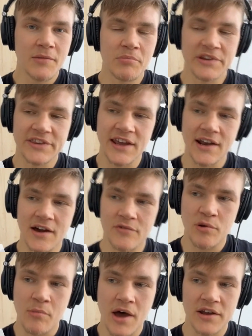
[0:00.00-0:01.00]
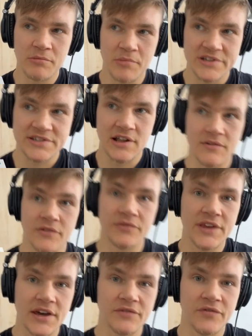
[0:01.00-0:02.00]
but then I reminded myself of
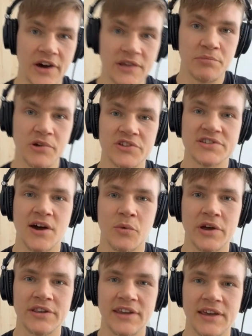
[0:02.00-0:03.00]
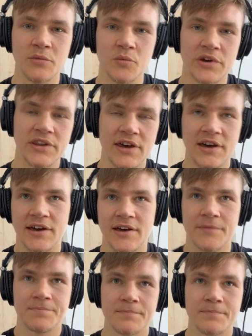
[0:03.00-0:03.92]
that fight because I went in with a